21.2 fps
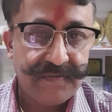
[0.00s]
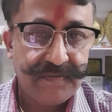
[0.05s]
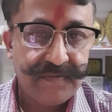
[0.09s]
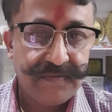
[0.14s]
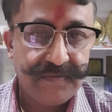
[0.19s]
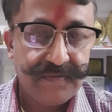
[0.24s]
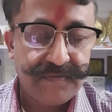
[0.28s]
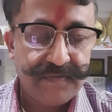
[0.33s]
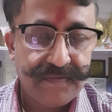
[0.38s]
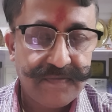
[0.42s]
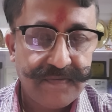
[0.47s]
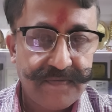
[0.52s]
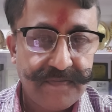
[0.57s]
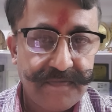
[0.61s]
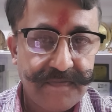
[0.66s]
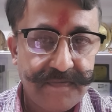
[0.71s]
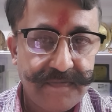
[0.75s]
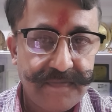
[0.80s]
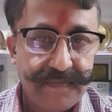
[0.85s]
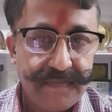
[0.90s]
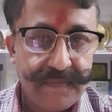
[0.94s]

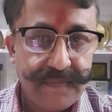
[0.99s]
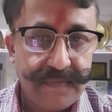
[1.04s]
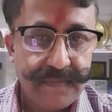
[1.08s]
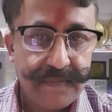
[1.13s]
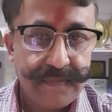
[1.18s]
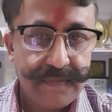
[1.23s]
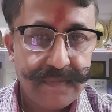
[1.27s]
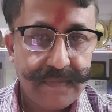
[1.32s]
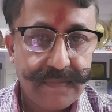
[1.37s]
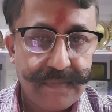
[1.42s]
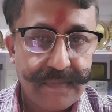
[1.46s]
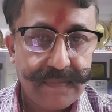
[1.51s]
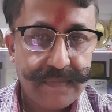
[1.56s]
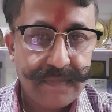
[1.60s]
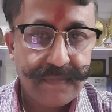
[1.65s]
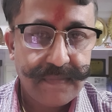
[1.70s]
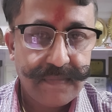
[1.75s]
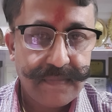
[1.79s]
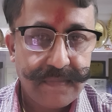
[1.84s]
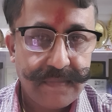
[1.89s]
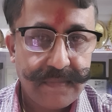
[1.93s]

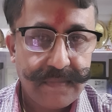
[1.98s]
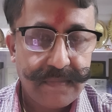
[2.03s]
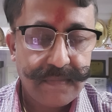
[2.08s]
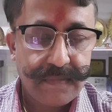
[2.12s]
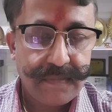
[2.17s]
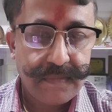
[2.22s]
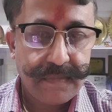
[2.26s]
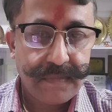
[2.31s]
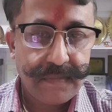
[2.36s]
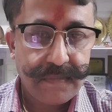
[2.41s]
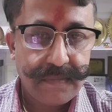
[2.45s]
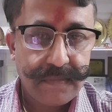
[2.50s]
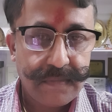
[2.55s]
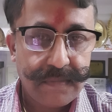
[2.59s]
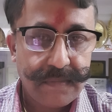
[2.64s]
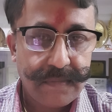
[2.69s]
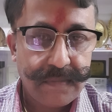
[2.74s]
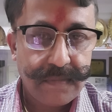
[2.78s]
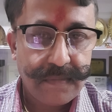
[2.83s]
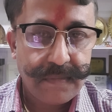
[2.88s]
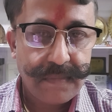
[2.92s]

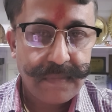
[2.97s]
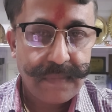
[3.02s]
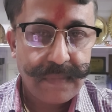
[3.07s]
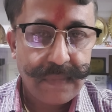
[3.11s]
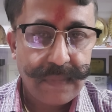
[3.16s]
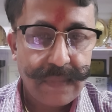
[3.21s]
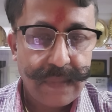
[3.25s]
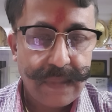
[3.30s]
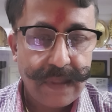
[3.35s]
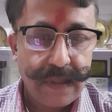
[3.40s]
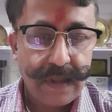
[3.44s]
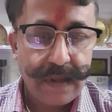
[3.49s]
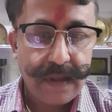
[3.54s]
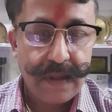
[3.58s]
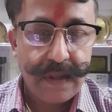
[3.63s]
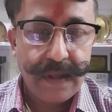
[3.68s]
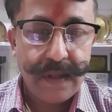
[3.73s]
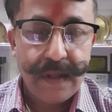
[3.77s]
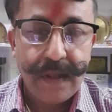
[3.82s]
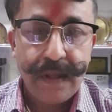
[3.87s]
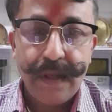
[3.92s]

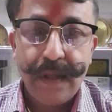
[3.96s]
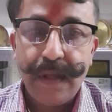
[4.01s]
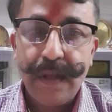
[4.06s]
Nobody speaks.